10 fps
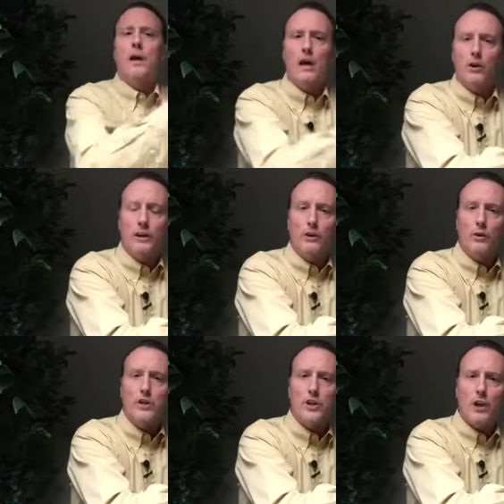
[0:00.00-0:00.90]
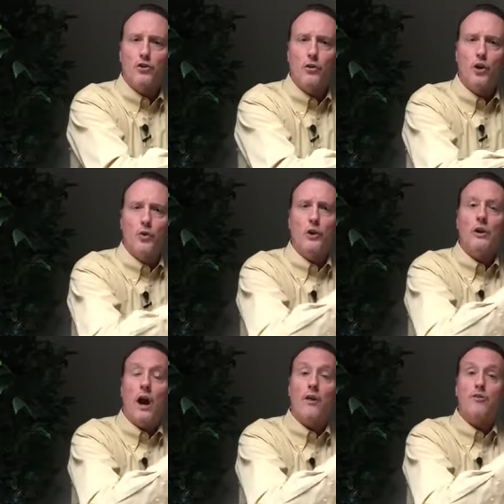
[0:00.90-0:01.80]
entered into a sexual union,
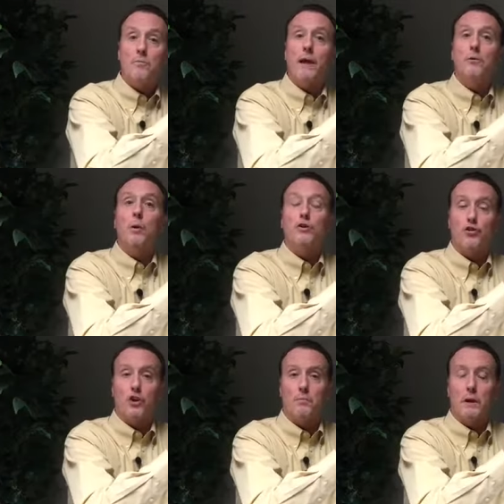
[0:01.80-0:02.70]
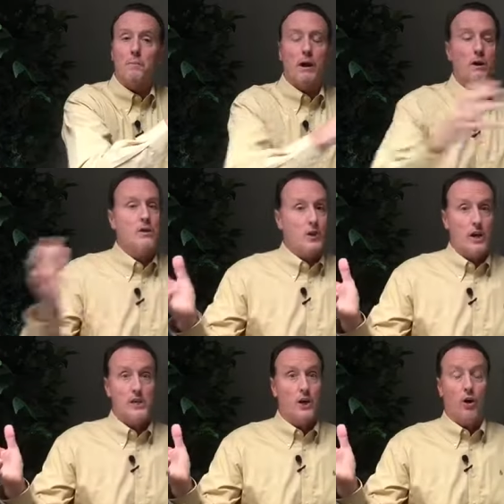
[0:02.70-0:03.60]
consummated what should have been a marriage, as I
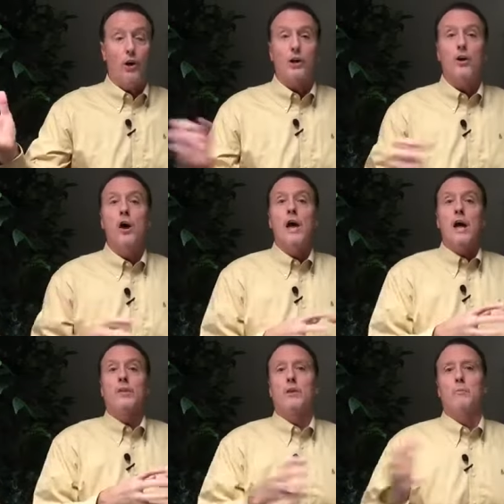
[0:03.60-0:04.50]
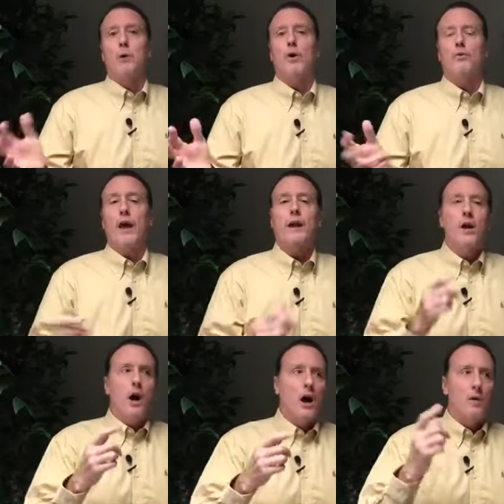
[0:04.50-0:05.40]
said earlier, and then broke that?
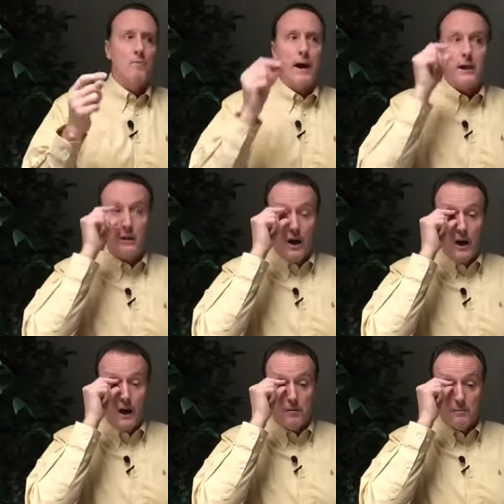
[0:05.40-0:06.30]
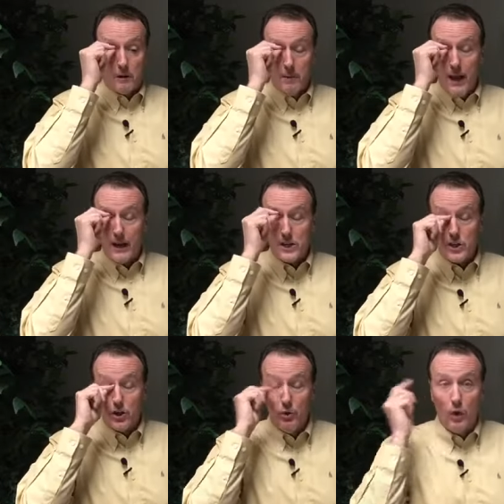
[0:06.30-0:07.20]
Uh, Mike uh,
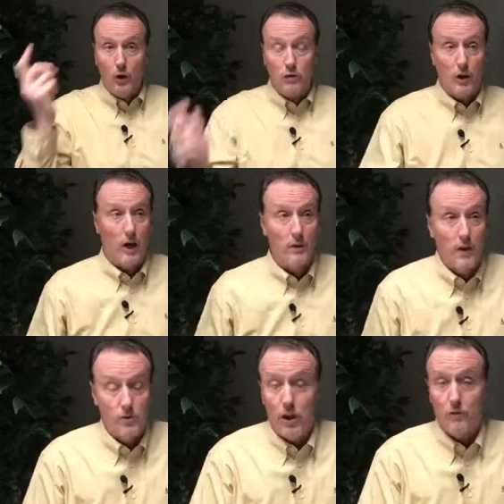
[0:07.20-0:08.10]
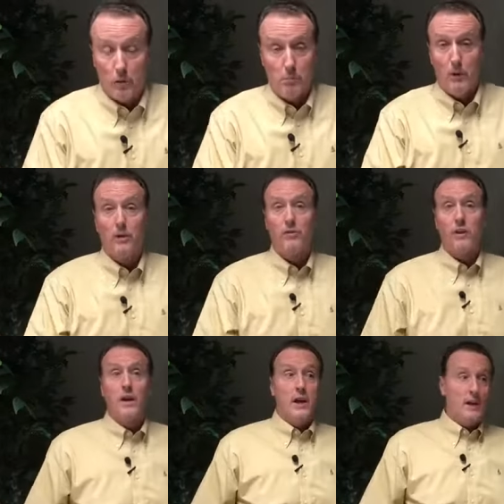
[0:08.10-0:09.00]
McManus, who wrote uh, several books
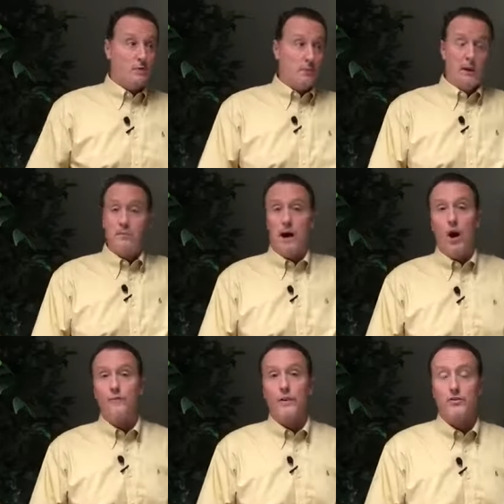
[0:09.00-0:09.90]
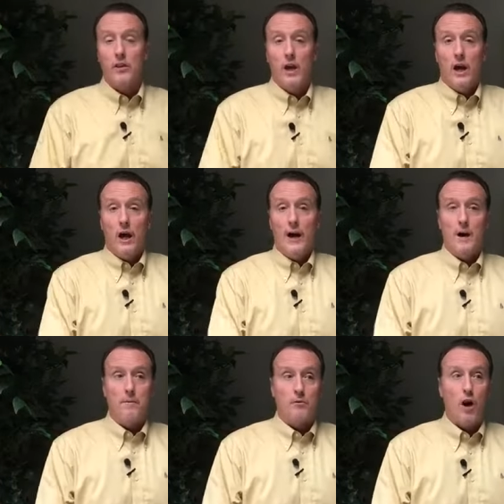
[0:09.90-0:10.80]
and has been in my office,
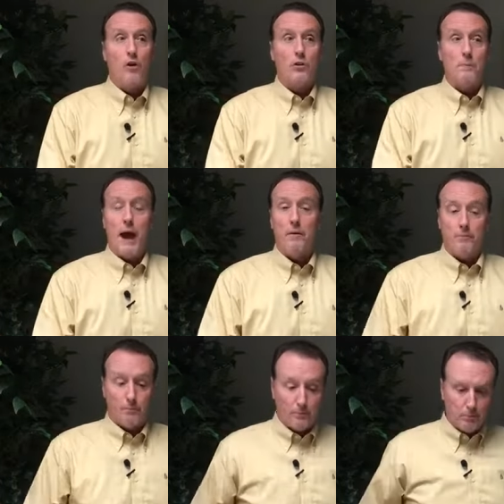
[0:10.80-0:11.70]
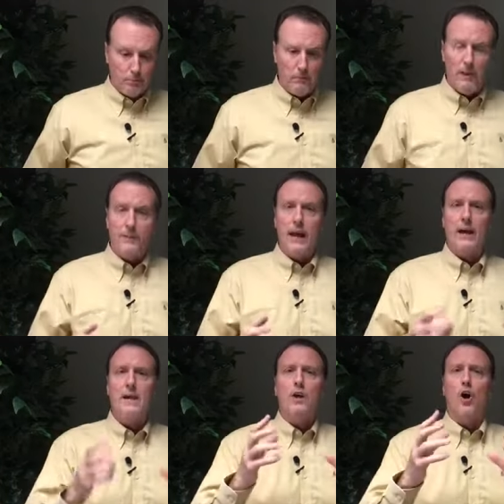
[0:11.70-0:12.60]
uh, talked about, the
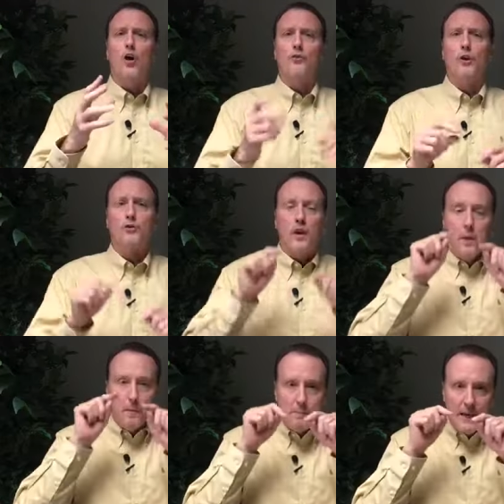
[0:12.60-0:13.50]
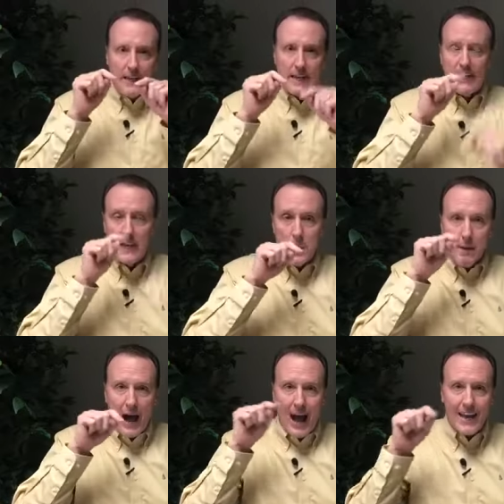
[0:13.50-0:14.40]
he called those many, M
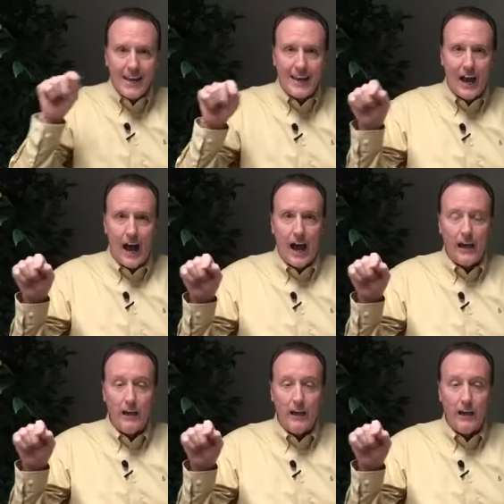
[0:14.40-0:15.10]
I N I,